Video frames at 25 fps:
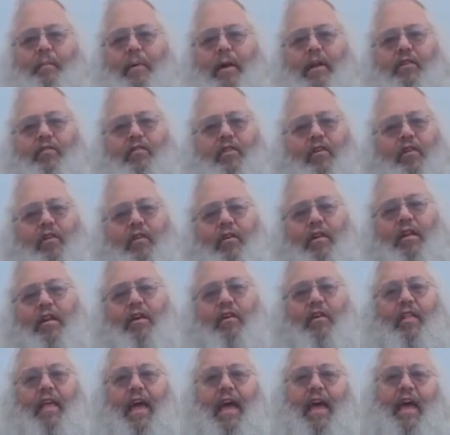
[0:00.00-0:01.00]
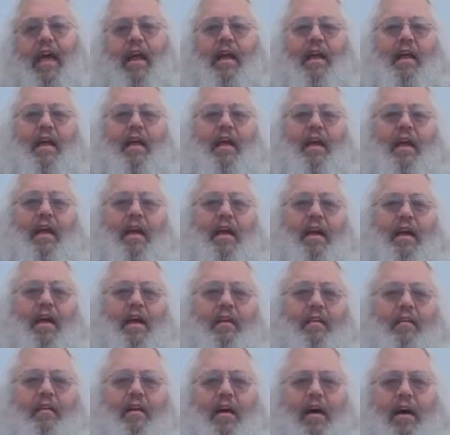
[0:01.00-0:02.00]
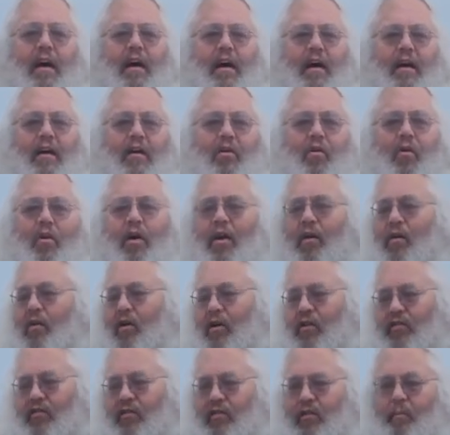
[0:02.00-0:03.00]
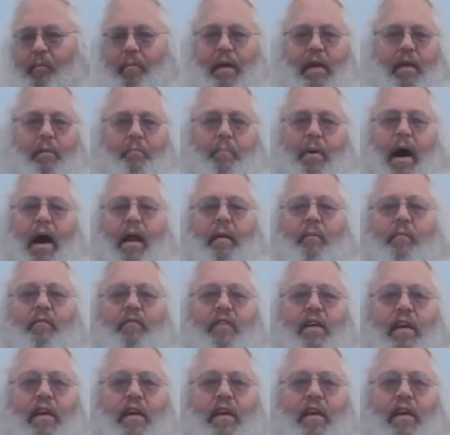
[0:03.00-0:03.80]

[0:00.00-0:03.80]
I mentioned earlier, they get Corydoras to be bottom